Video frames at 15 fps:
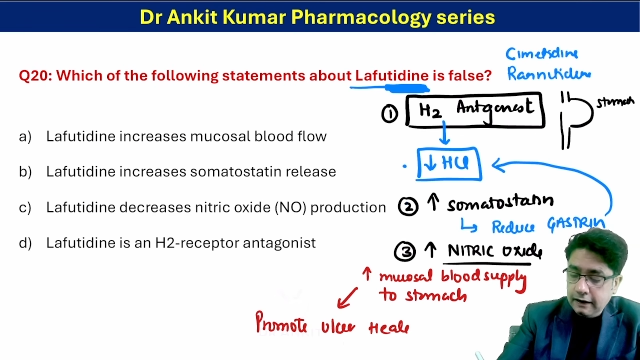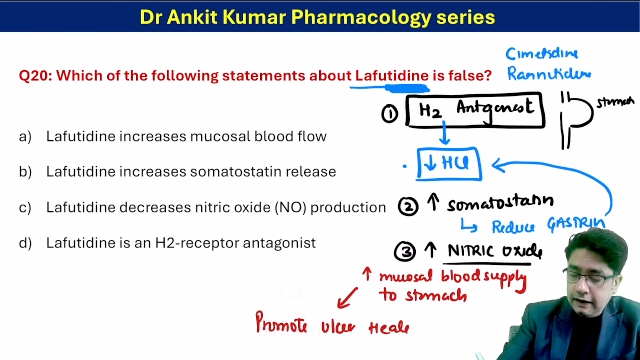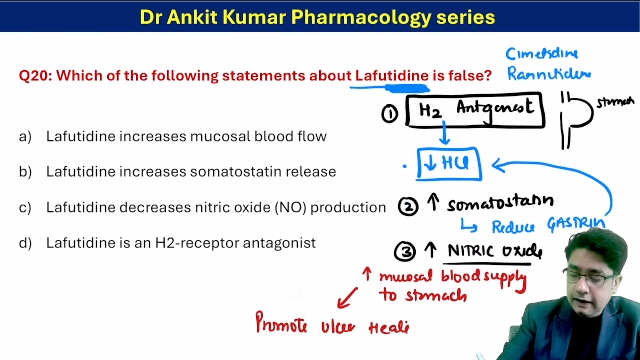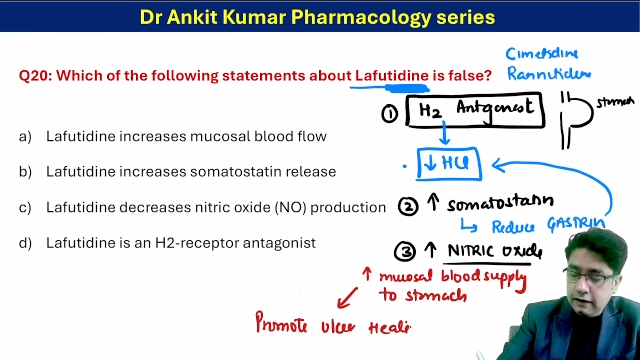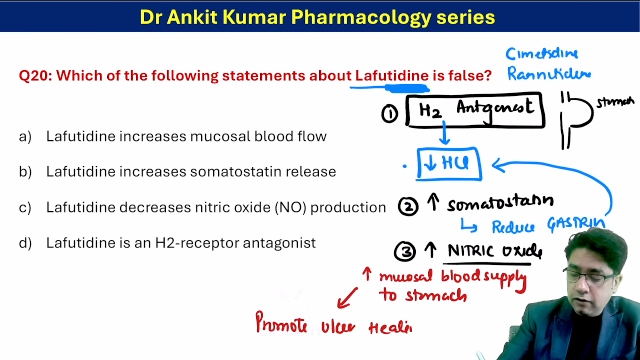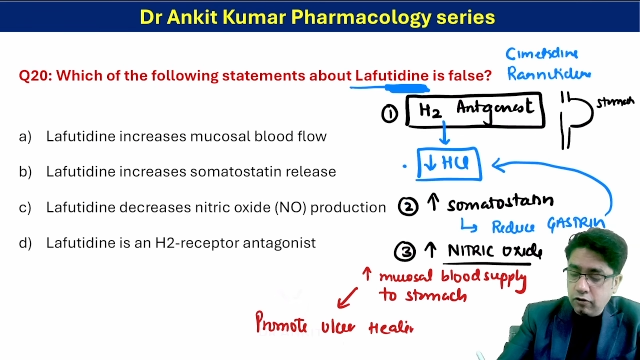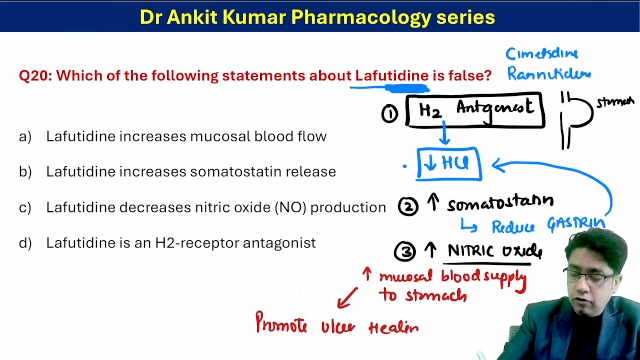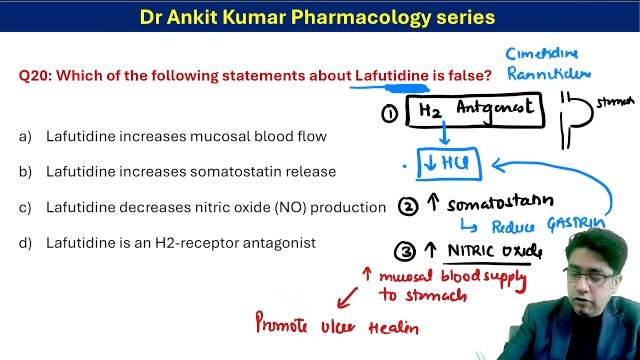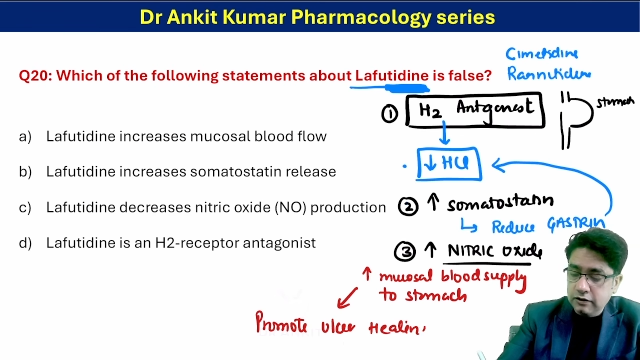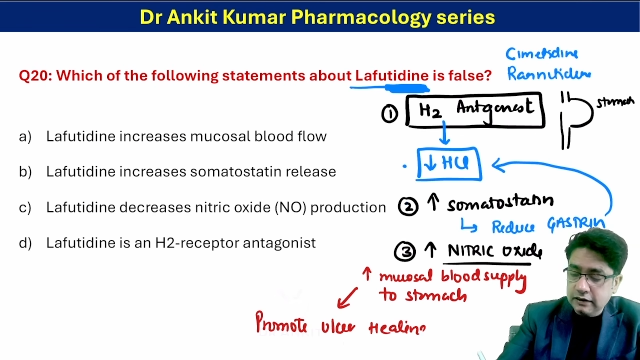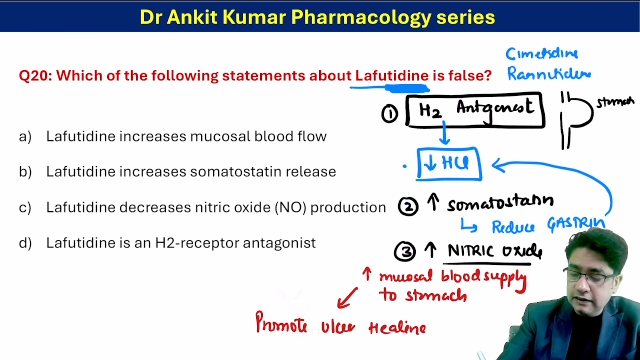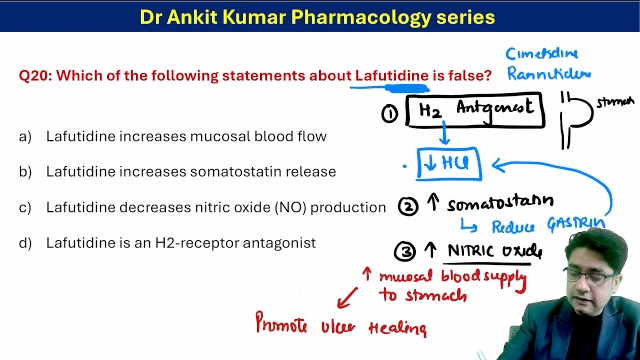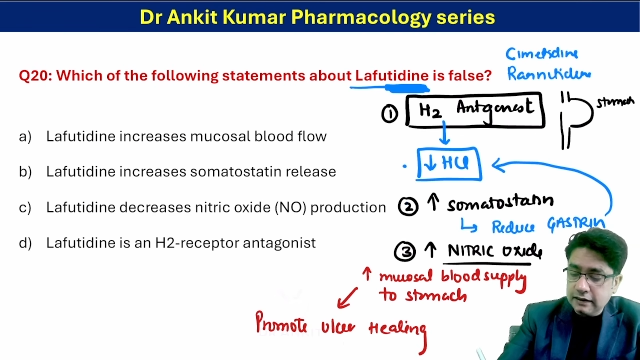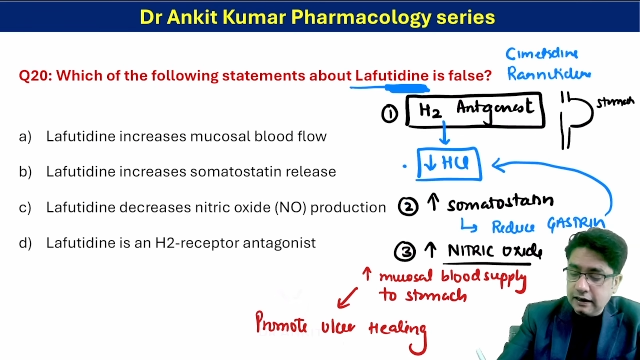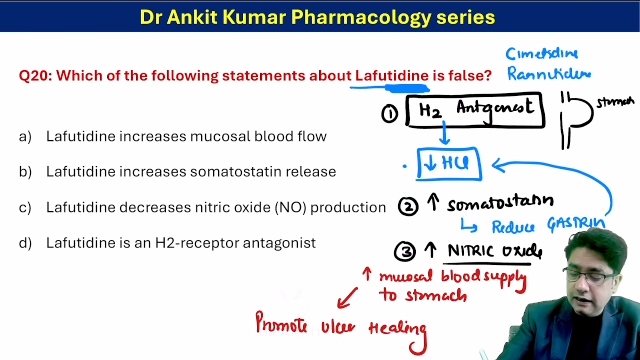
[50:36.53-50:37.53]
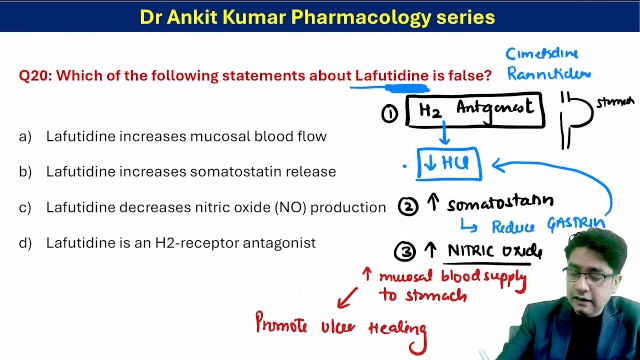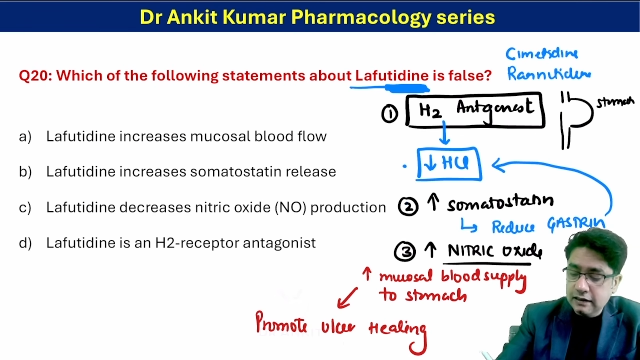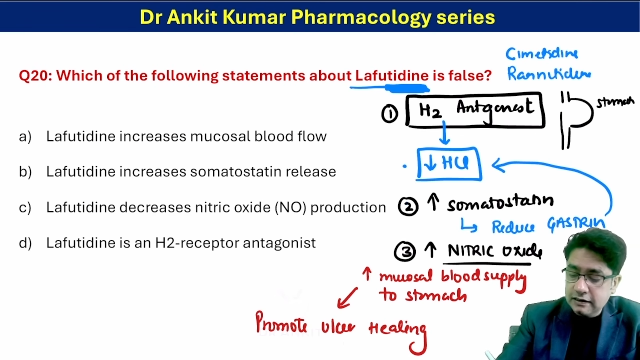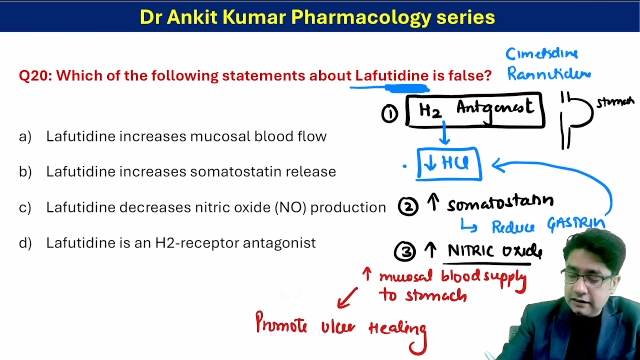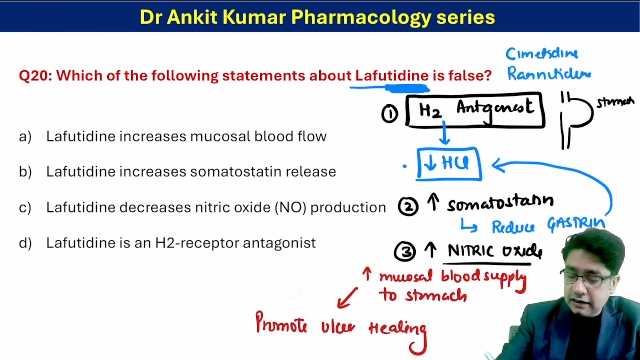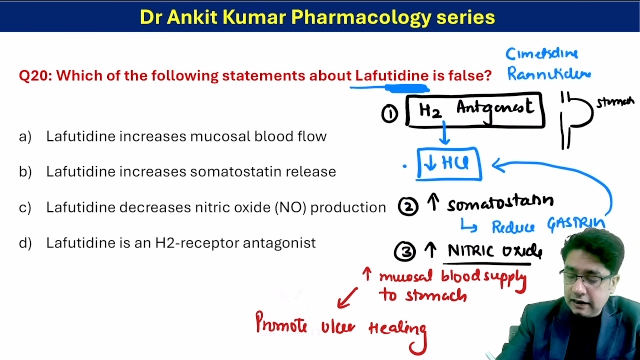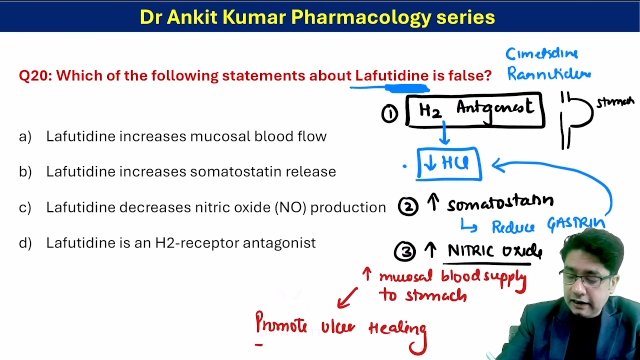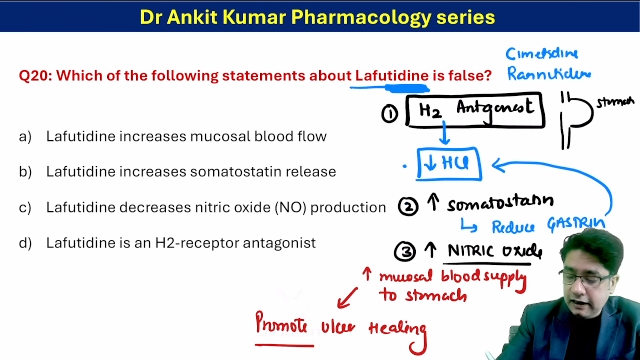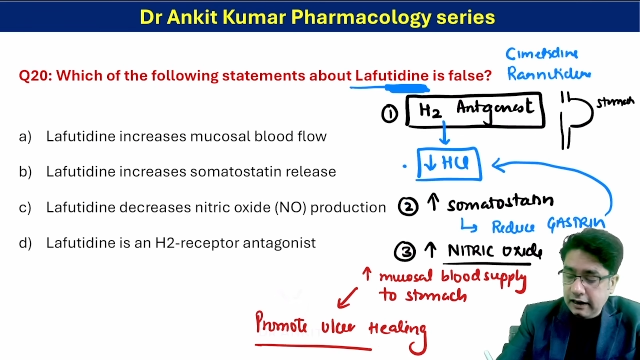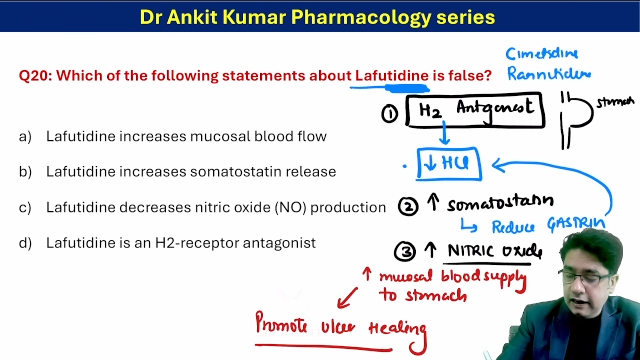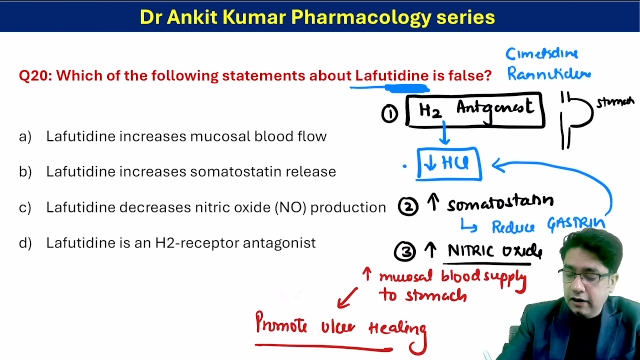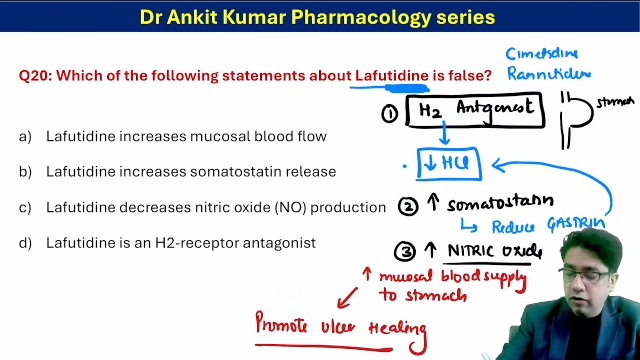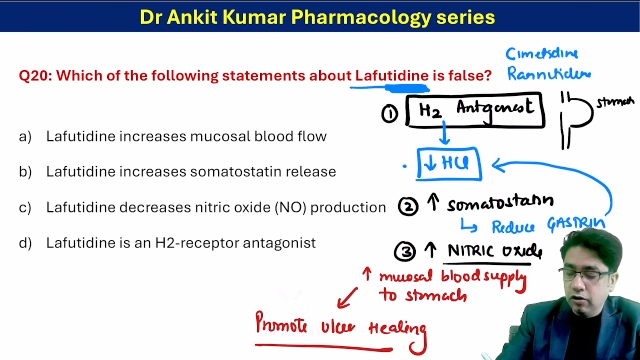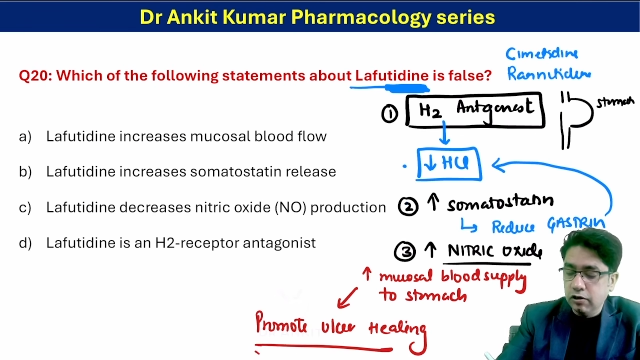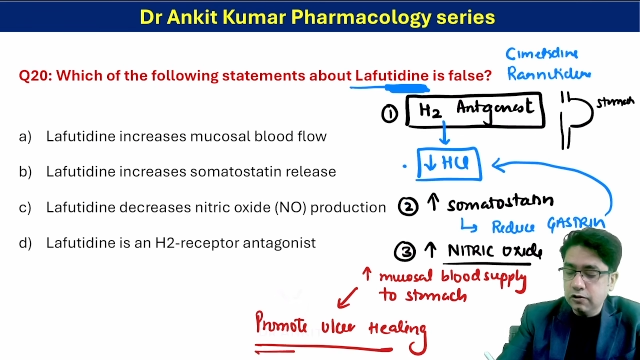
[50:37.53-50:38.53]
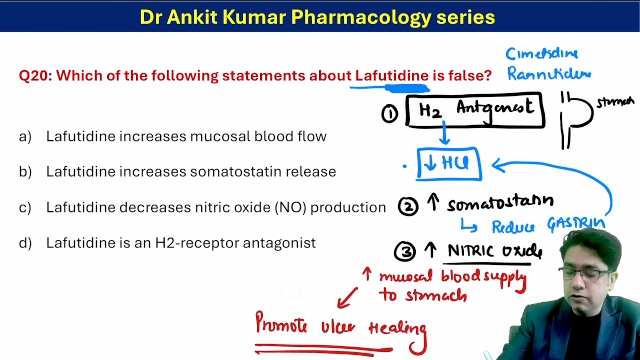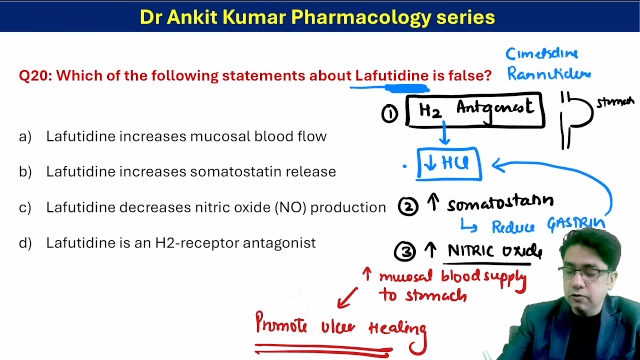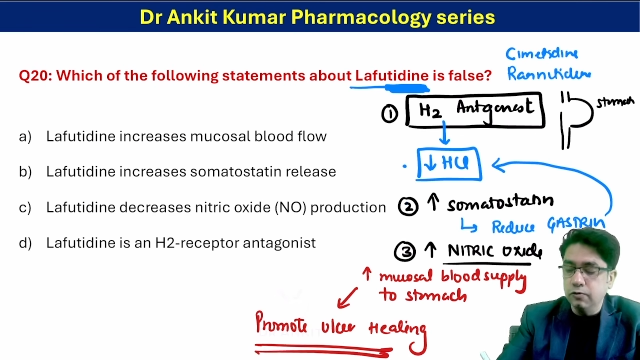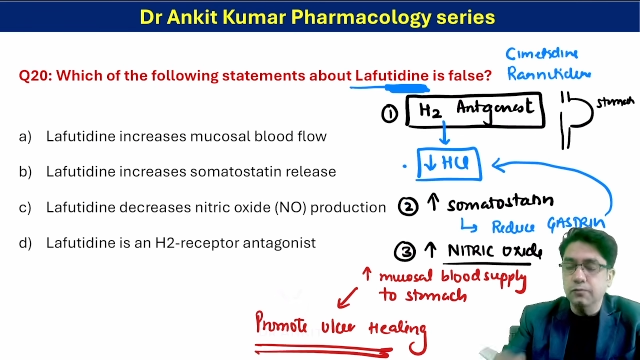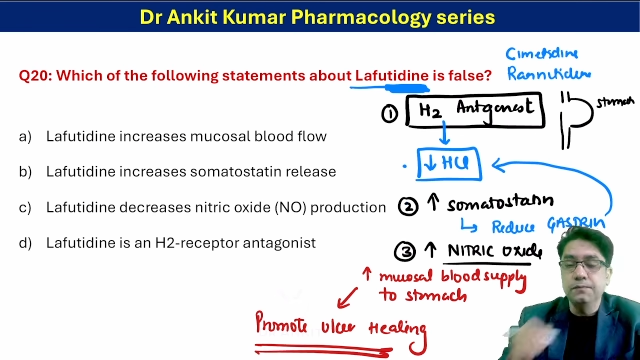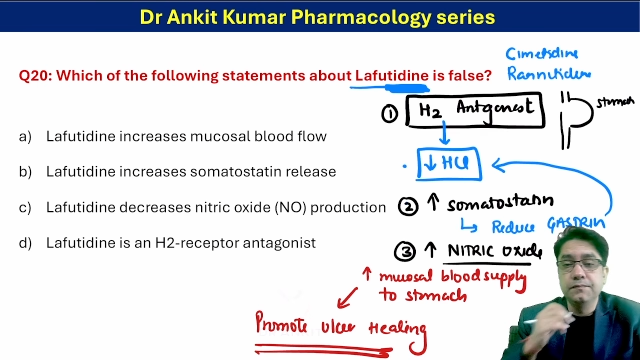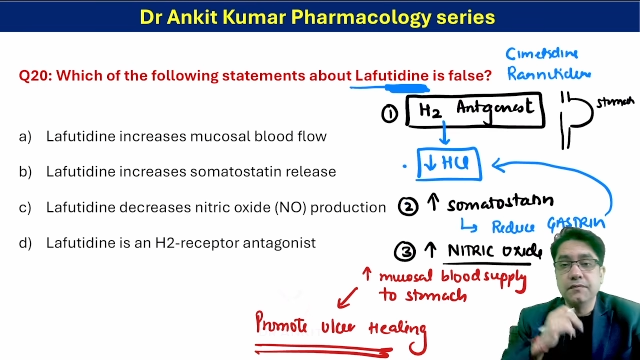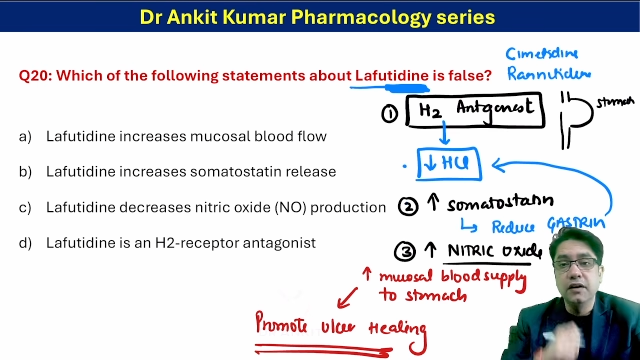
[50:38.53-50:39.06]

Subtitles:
it causes ulcer healing also.